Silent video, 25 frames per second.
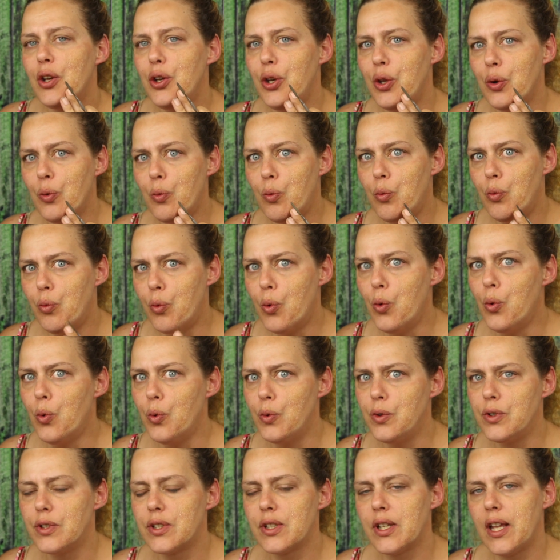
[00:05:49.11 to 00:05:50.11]
the
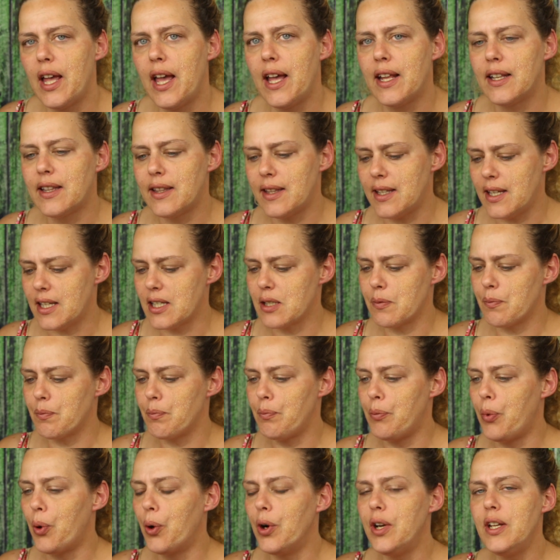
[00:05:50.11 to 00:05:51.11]
wound at this
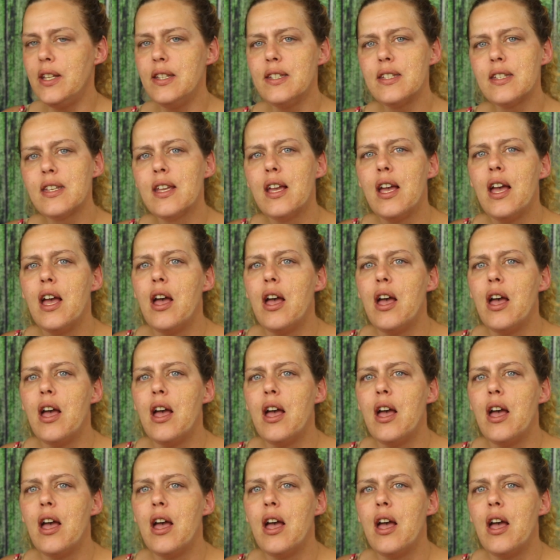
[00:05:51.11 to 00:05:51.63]
point.